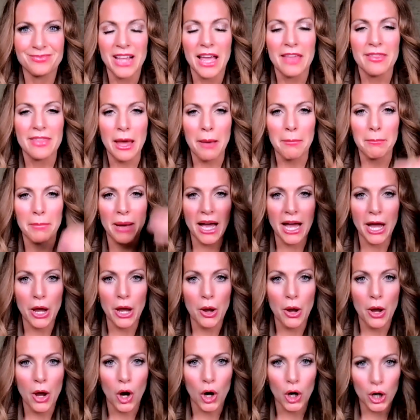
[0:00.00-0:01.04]
that
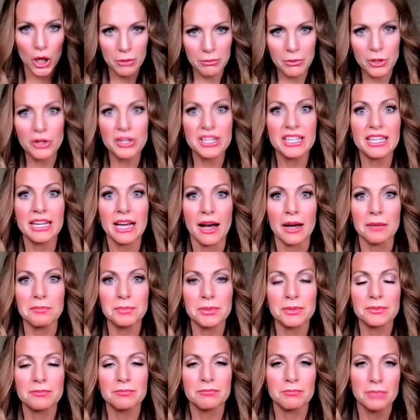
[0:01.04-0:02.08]
by armoring up,
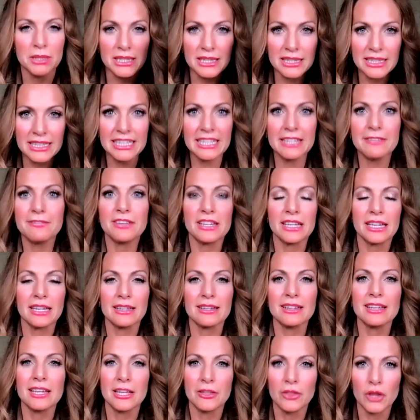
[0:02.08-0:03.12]

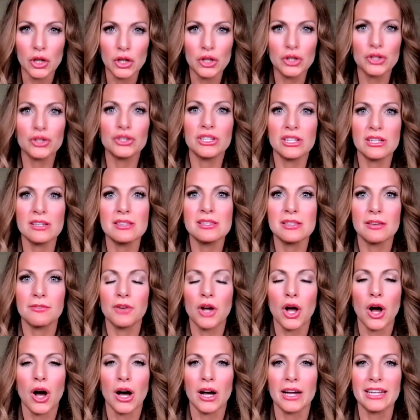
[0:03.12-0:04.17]
believing in the goodness of
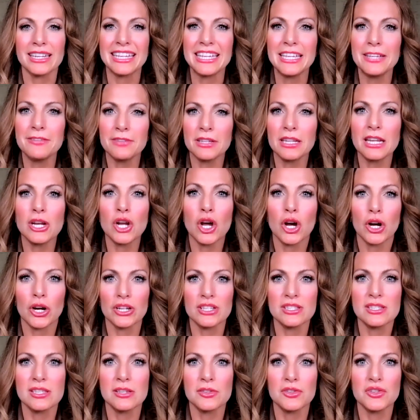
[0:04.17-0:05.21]
God, even in
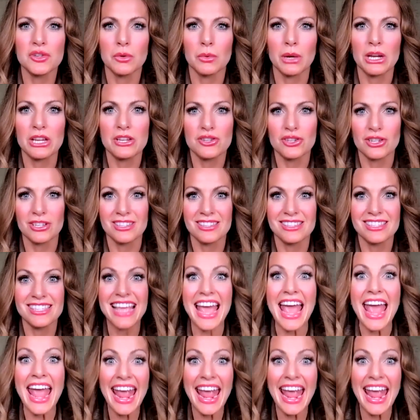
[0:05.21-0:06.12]
hard situations,